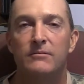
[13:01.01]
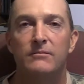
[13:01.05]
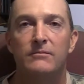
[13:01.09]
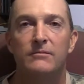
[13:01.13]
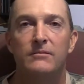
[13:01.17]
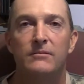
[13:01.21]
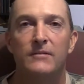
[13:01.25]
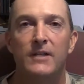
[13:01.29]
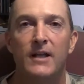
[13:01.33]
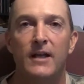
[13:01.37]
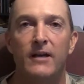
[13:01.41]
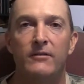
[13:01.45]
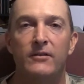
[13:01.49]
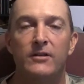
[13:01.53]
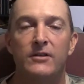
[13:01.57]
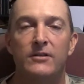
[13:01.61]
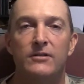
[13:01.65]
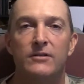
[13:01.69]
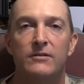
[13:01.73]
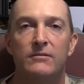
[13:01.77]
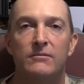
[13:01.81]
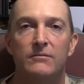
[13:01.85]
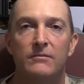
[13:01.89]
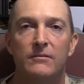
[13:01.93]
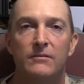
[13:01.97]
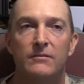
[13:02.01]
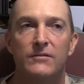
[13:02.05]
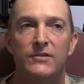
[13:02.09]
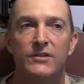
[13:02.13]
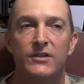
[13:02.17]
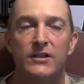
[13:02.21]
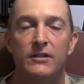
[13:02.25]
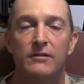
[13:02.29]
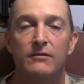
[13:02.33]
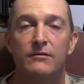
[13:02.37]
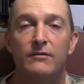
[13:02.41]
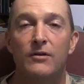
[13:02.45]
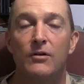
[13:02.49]
having
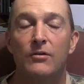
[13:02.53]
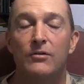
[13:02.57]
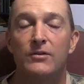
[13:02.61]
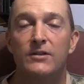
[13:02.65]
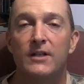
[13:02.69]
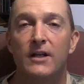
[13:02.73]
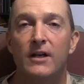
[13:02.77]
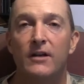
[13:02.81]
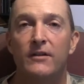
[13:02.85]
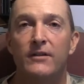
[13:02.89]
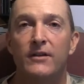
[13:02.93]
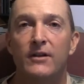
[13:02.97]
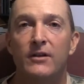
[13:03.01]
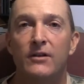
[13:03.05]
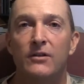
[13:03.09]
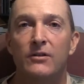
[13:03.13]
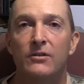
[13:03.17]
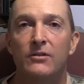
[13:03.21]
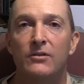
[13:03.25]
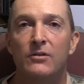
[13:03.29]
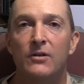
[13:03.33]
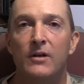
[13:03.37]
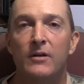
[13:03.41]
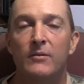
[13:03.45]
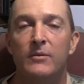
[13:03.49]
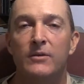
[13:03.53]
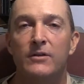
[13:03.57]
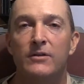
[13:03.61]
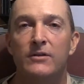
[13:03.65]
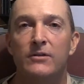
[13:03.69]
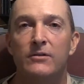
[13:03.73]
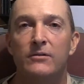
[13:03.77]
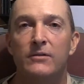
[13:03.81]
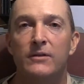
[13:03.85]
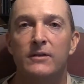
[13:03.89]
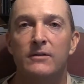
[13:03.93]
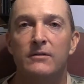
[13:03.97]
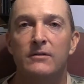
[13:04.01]
seen folks out there who have been
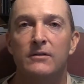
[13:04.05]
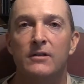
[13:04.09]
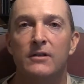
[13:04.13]
doing